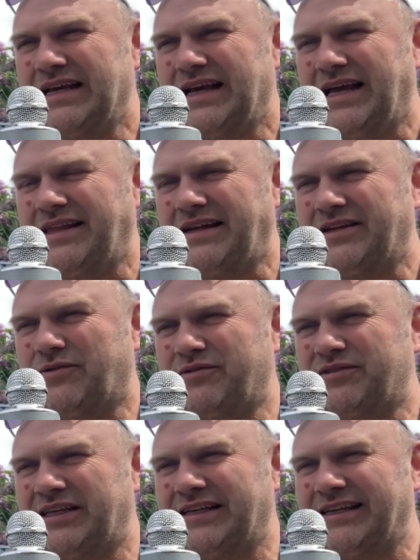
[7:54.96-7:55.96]
And then, of
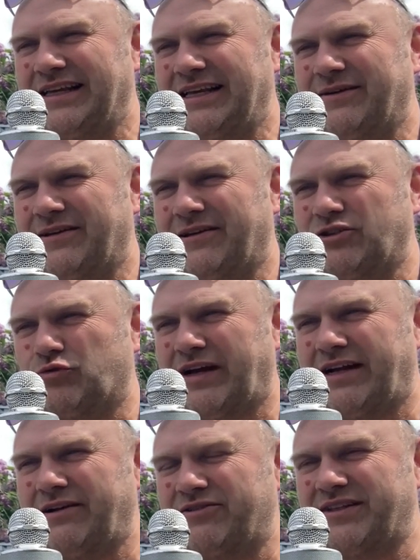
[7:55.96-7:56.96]
course, he goes
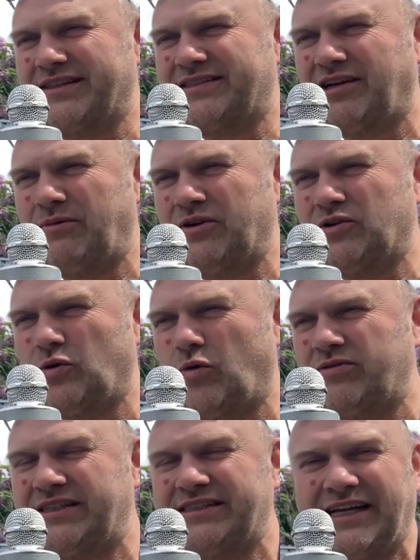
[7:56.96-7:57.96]
round up to the timer. Of
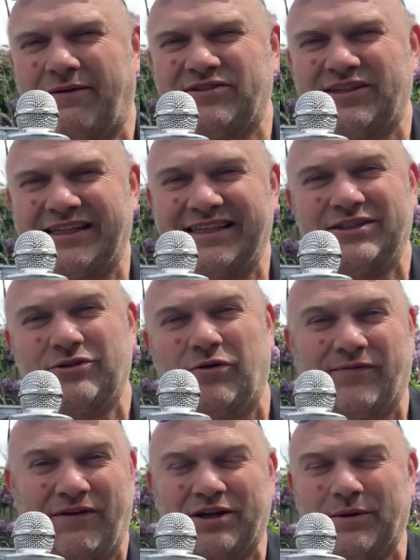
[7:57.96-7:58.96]
course, he's now obviously, this is all
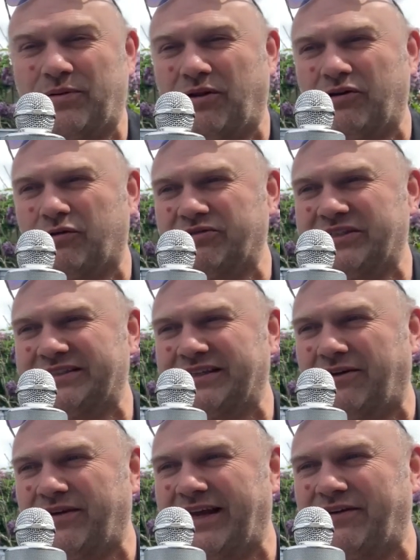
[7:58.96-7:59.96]
very good plot, of course, isn't it?
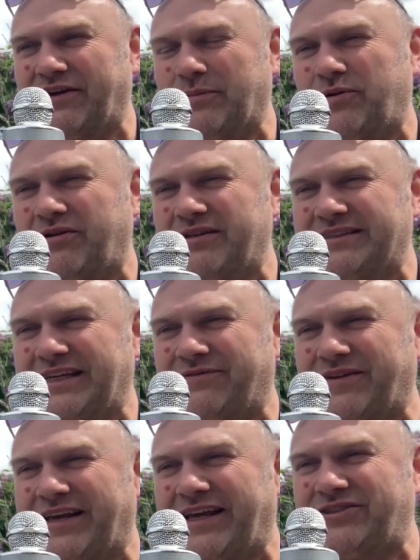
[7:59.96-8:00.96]
Over here, very good plot indeed
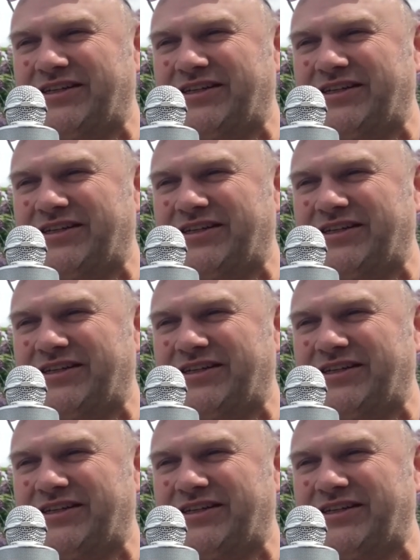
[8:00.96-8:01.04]
over here, as you